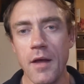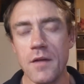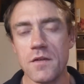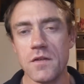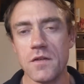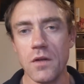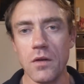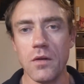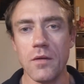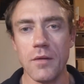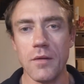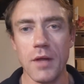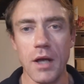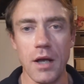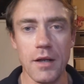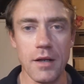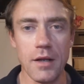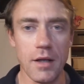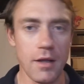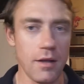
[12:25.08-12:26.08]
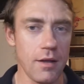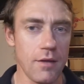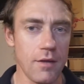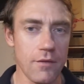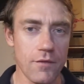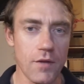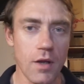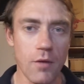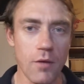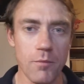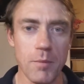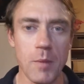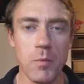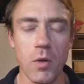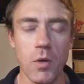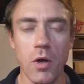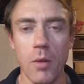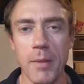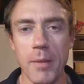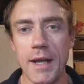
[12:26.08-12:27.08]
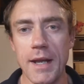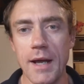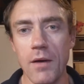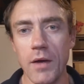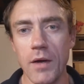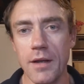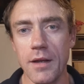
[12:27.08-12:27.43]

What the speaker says: So if people comment now,